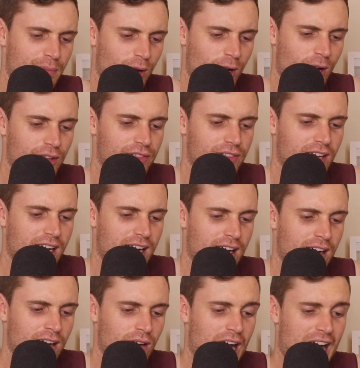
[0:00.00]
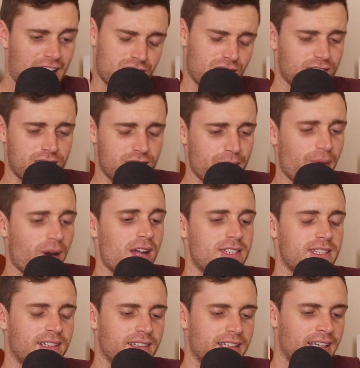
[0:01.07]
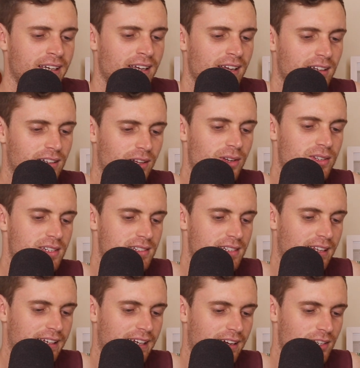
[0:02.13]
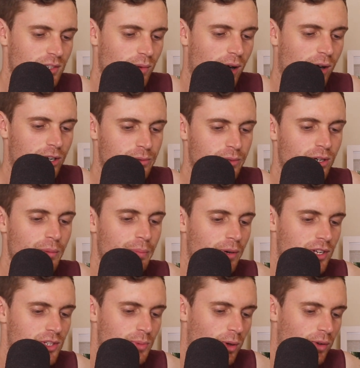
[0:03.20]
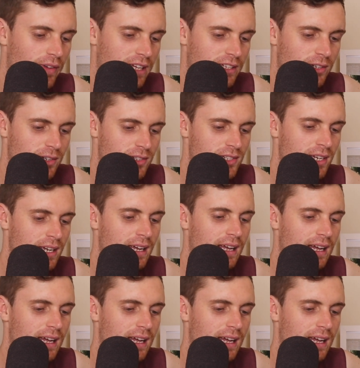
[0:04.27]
Perth, actually surprisingly close to selling out as well. Because we're doing pretty small venues.